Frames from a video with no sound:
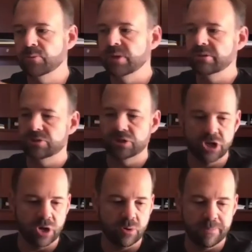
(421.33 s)
what you should
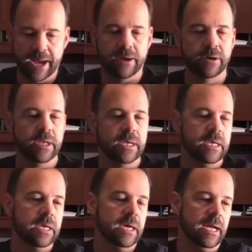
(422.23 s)
know about
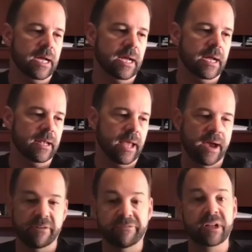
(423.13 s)
how to
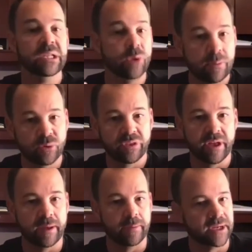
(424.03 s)
follow up with
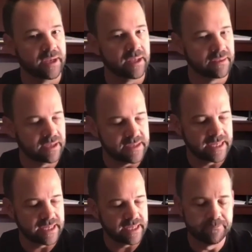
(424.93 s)
them and things like
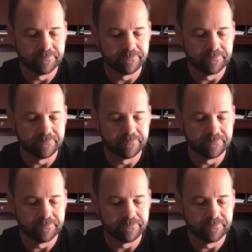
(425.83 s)
that.